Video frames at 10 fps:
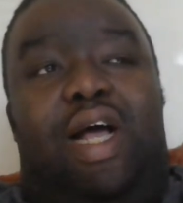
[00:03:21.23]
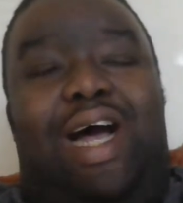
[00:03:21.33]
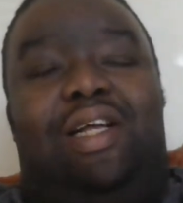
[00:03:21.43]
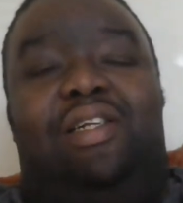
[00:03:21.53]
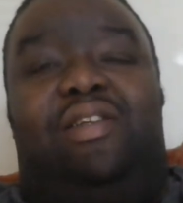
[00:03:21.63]

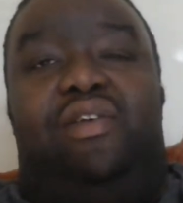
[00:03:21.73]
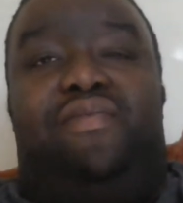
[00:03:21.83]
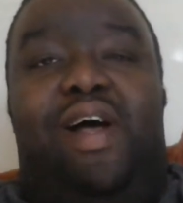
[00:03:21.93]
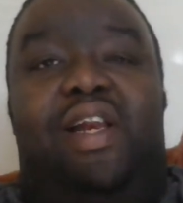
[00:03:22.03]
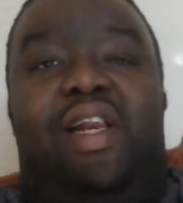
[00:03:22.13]
added to the
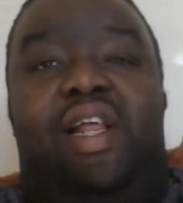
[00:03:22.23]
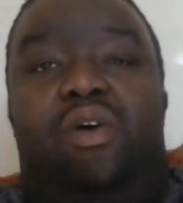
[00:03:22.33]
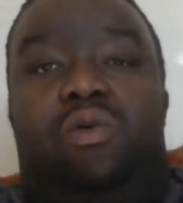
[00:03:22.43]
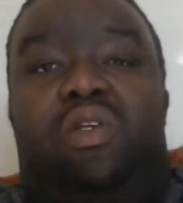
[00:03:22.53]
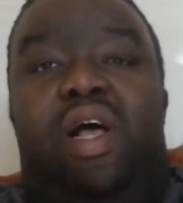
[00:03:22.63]
fact that they
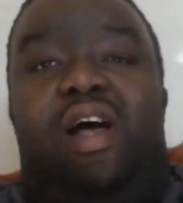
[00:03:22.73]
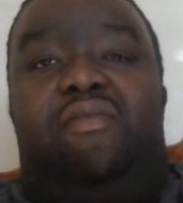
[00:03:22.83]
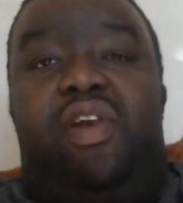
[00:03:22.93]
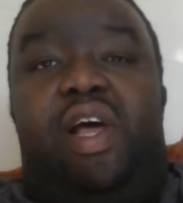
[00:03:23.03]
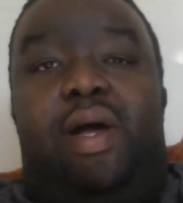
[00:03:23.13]
also
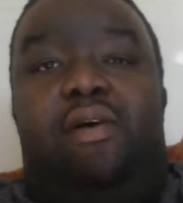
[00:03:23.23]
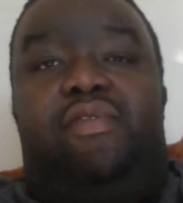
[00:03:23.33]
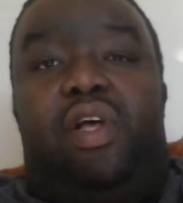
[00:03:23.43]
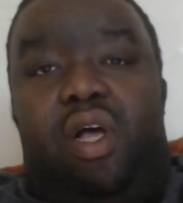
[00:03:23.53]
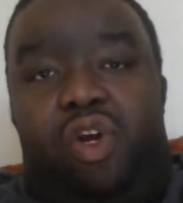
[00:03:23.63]
now
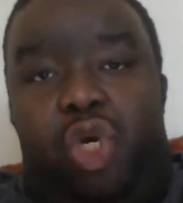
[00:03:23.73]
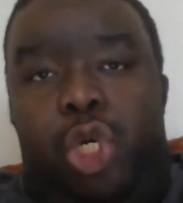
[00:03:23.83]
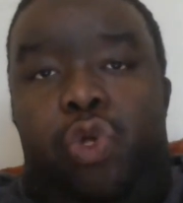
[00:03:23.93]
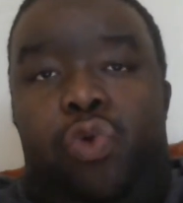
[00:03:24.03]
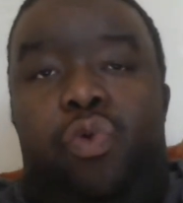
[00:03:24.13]
have a
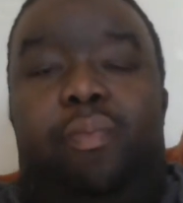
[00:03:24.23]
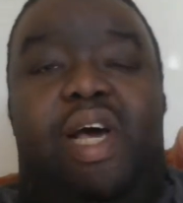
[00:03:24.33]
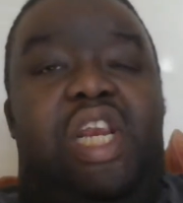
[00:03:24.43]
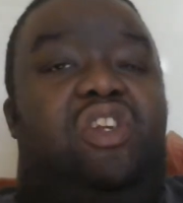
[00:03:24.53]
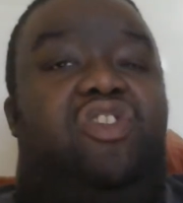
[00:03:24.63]
new
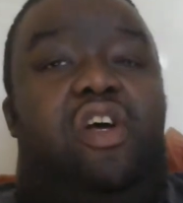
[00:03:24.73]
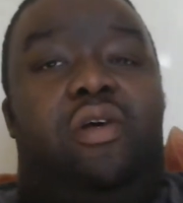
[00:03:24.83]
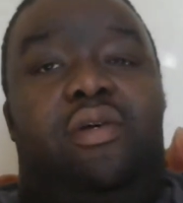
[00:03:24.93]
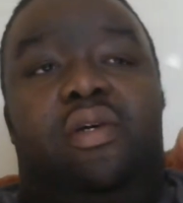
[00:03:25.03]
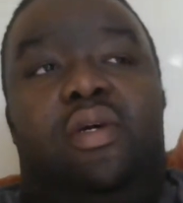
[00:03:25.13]
manager,
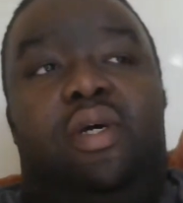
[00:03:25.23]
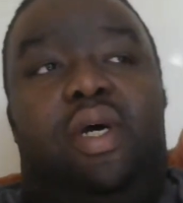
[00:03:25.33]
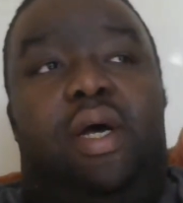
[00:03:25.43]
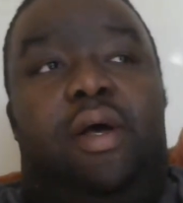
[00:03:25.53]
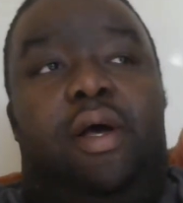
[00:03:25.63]

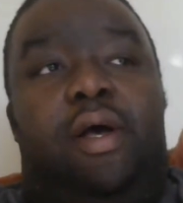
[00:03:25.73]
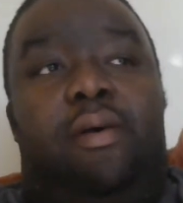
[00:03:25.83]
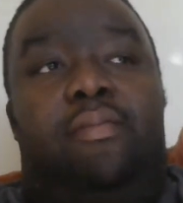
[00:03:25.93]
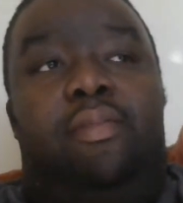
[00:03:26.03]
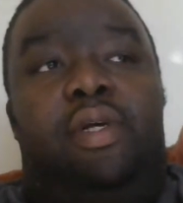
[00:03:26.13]

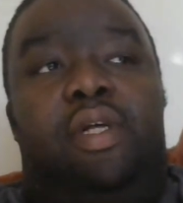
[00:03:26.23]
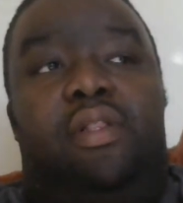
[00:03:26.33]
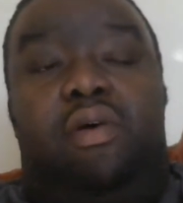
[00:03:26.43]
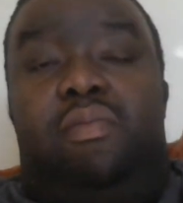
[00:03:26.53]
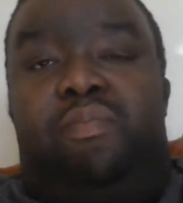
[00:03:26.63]

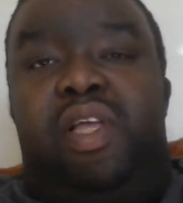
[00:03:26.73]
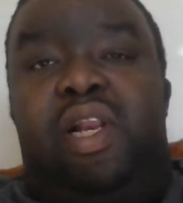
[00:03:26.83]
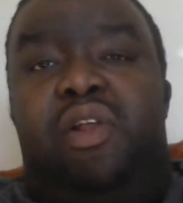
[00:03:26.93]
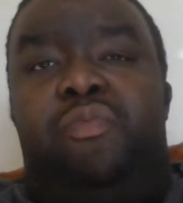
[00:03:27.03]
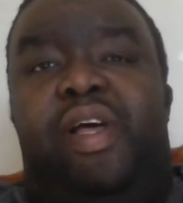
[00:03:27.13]
there will be a
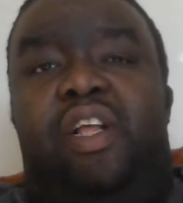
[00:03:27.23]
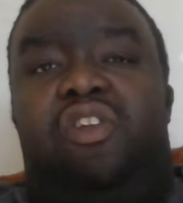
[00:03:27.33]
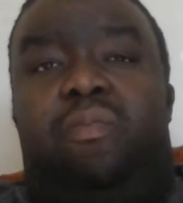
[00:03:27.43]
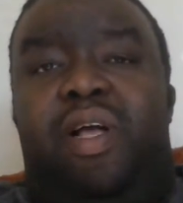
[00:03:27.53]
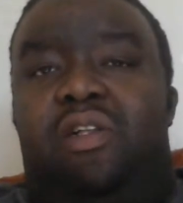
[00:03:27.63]
new
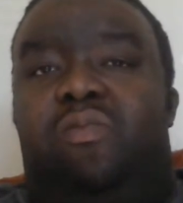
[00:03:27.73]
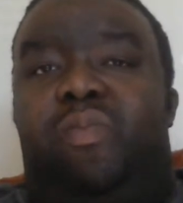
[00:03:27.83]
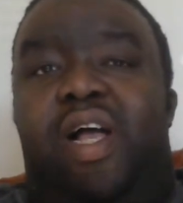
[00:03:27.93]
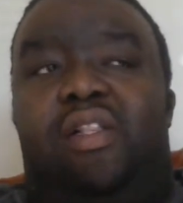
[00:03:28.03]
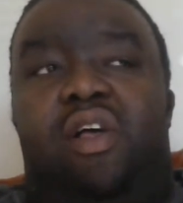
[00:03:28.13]
manager bounce
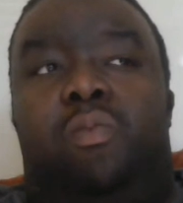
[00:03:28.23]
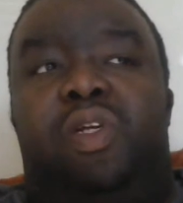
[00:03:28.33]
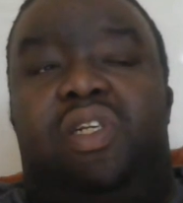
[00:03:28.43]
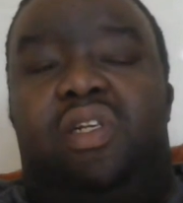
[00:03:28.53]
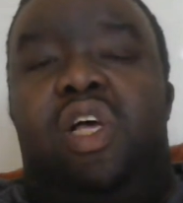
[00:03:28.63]
back. They'll
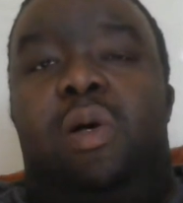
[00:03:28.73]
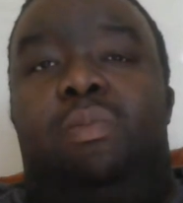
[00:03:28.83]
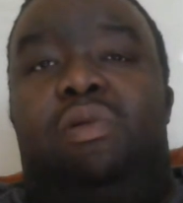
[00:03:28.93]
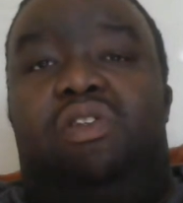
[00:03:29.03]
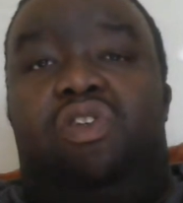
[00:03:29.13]
be
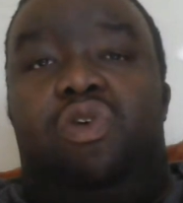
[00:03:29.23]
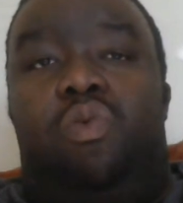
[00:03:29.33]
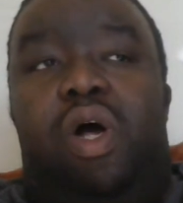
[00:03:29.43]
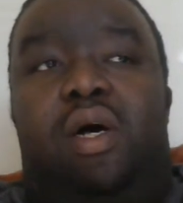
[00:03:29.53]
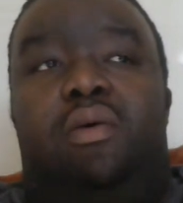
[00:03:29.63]
determined to do
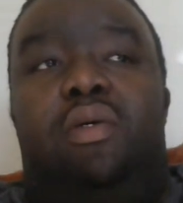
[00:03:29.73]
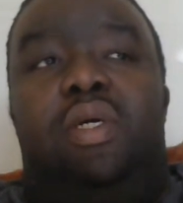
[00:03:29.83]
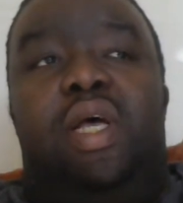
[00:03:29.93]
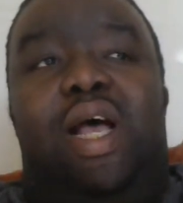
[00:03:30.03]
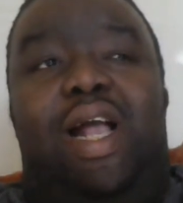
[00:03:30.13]
well
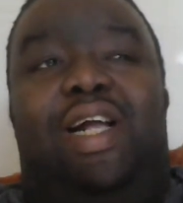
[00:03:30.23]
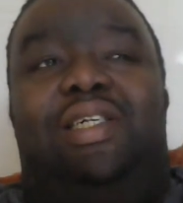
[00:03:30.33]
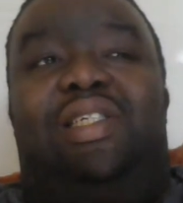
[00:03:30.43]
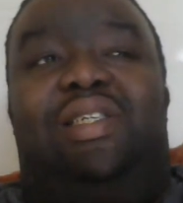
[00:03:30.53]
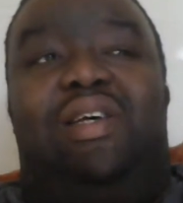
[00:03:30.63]

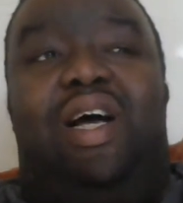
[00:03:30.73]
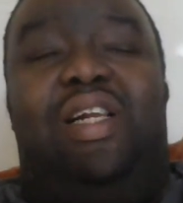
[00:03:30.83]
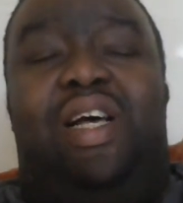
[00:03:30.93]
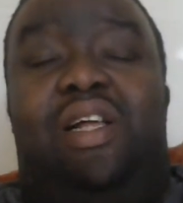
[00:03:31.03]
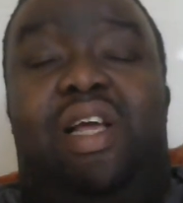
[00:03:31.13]
against a
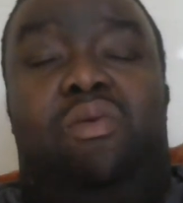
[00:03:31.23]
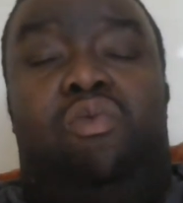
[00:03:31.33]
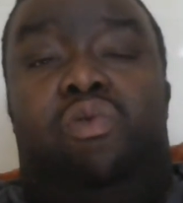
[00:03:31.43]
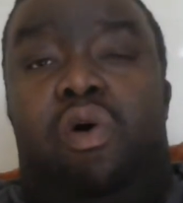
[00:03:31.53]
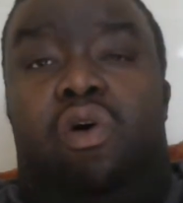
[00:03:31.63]
side that they
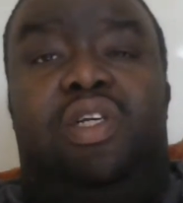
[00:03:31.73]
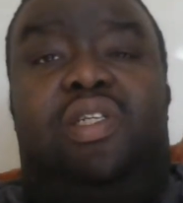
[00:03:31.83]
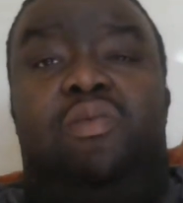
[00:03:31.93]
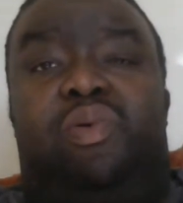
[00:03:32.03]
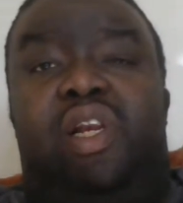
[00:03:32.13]
will
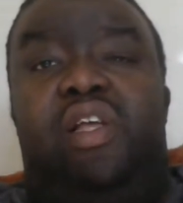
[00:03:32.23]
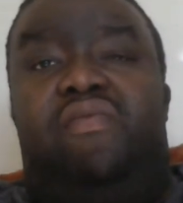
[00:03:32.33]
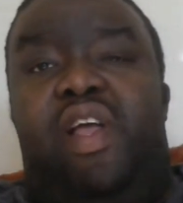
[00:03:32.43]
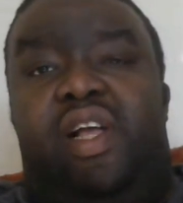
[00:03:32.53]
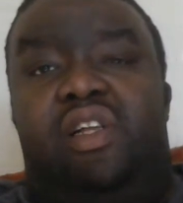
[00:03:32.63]
honestly believe
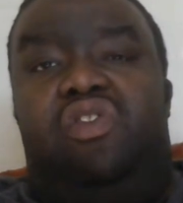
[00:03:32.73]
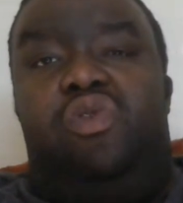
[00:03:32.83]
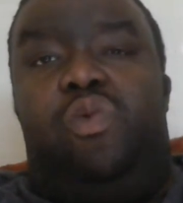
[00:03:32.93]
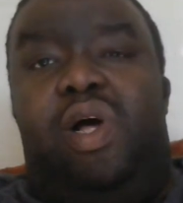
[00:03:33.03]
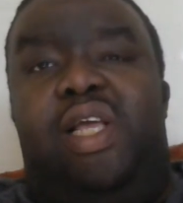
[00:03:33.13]
they can
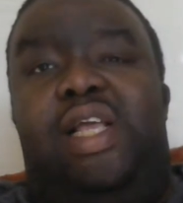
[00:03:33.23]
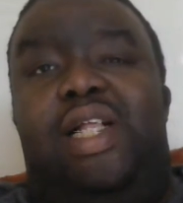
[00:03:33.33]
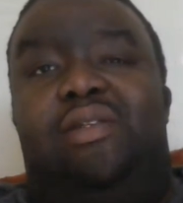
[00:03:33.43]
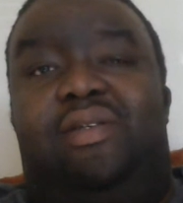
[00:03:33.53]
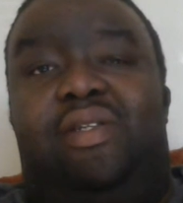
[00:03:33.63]
do well
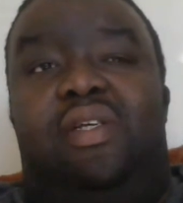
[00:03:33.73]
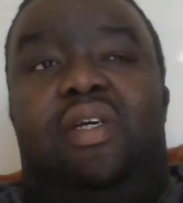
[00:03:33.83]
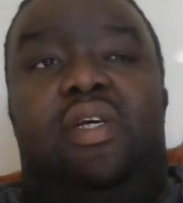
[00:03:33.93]
against.